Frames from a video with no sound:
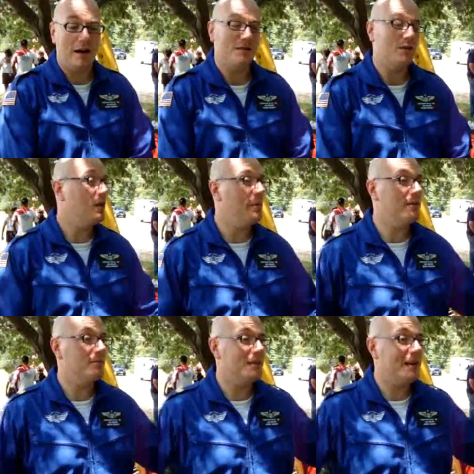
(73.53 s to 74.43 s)
it's all
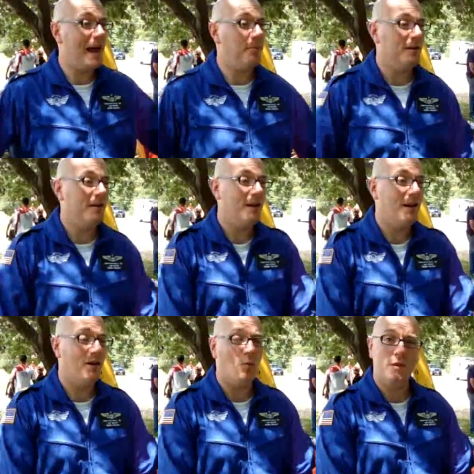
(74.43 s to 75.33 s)
about to happen at
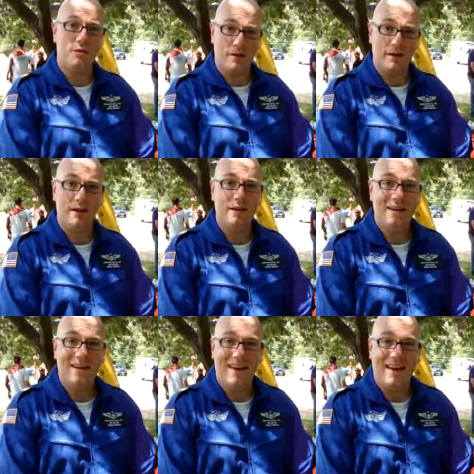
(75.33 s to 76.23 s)

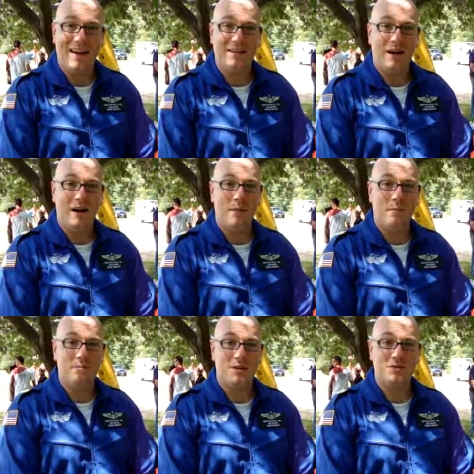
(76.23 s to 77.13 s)
1.30. And
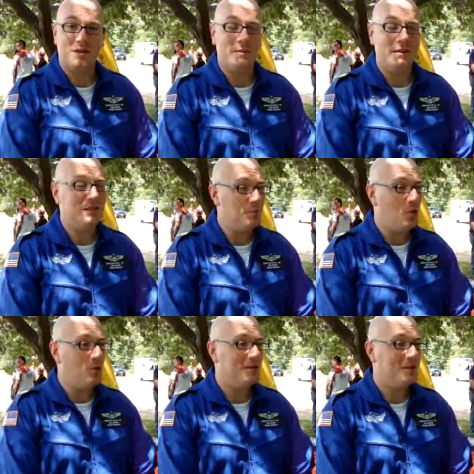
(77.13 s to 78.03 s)
um, there's going to be
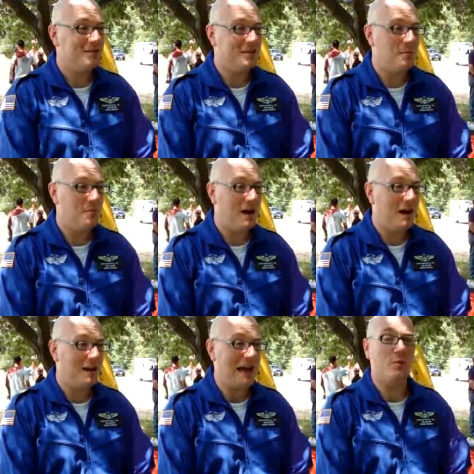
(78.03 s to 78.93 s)
smoke, some
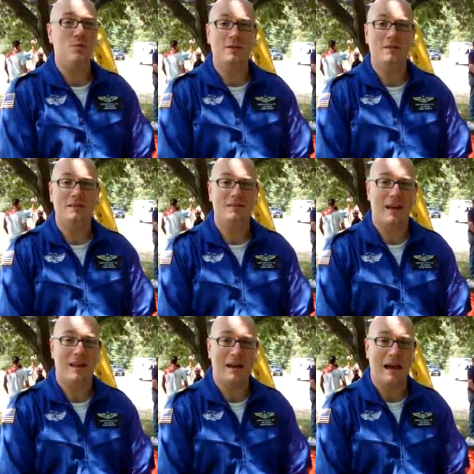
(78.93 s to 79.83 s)
uh, loud noises,
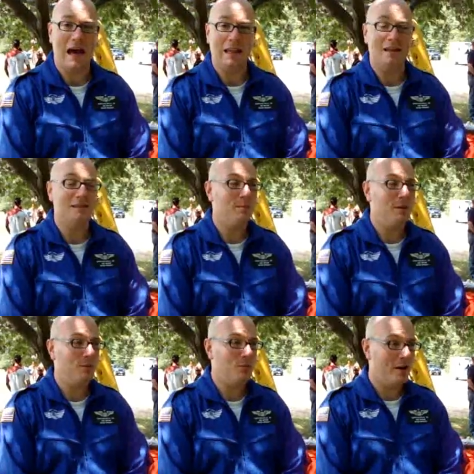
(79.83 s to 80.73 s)
and uh, lots of
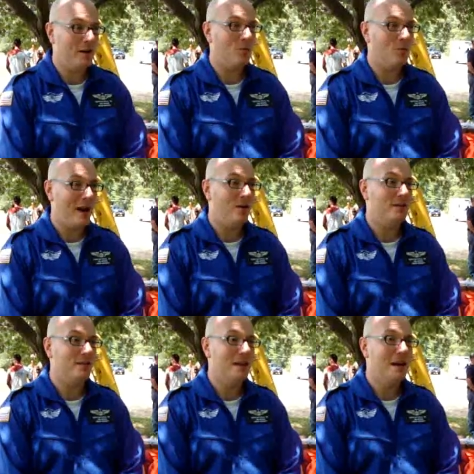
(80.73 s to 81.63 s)
people running around,
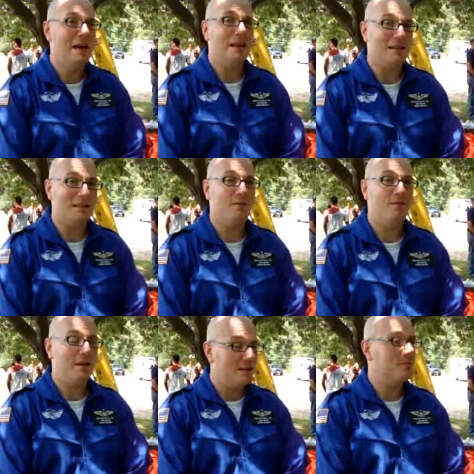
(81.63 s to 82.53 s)
and lots of
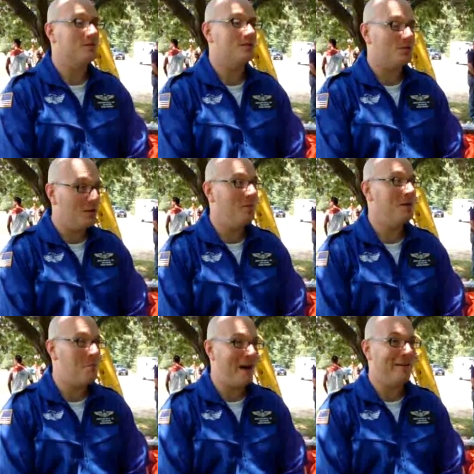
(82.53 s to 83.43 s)
victims
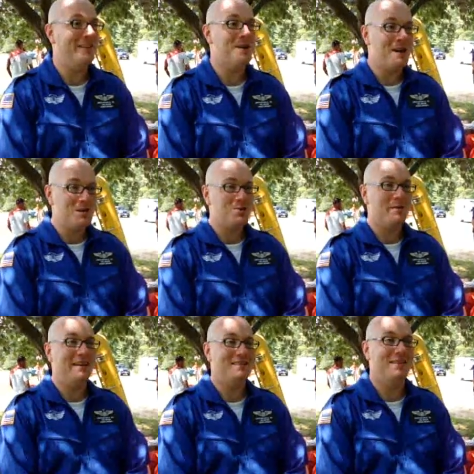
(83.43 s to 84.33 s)
screaming about their
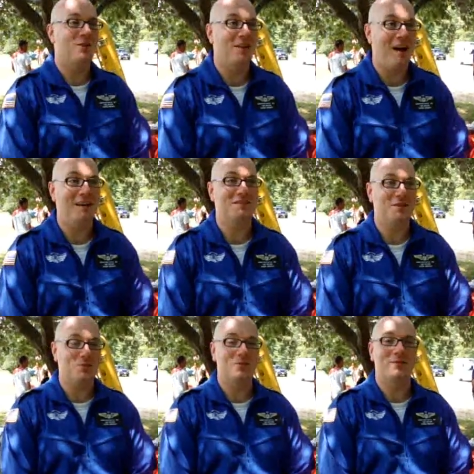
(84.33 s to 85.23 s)
injuries and their lost
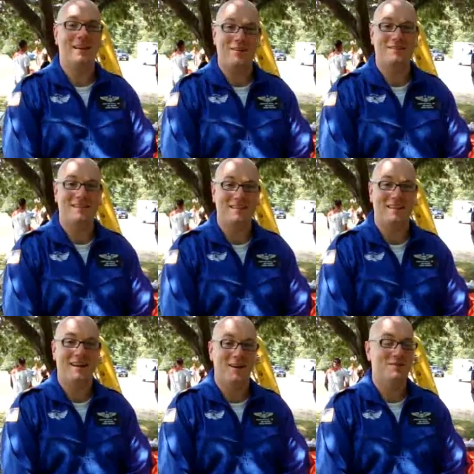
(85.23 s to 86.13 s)
children and how sick
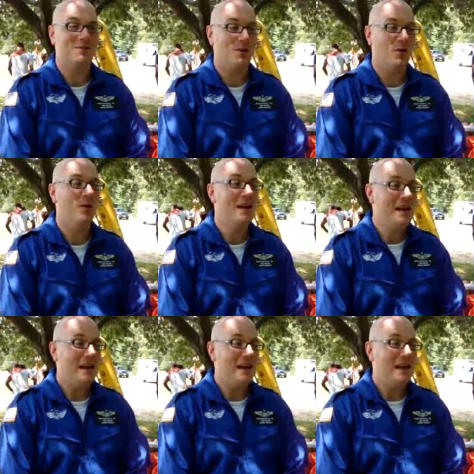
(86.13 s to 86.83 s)
they are. So